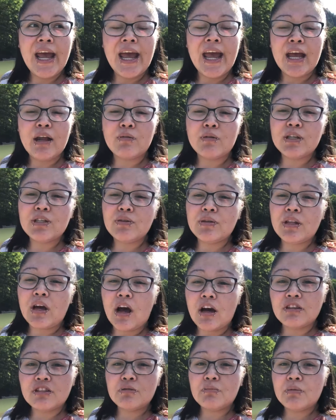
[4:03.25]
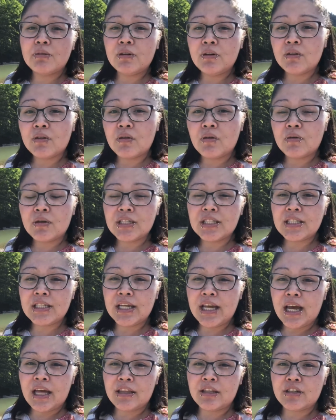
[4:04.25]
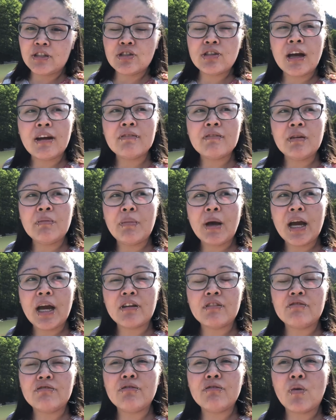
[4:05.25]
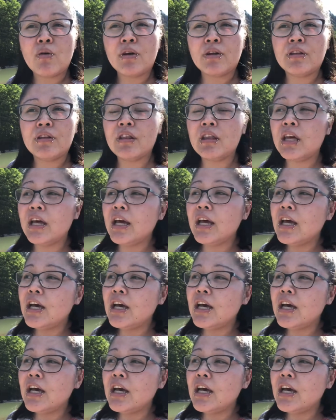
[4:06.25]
And we're doing the entrepreneur course together, traveling back and forth.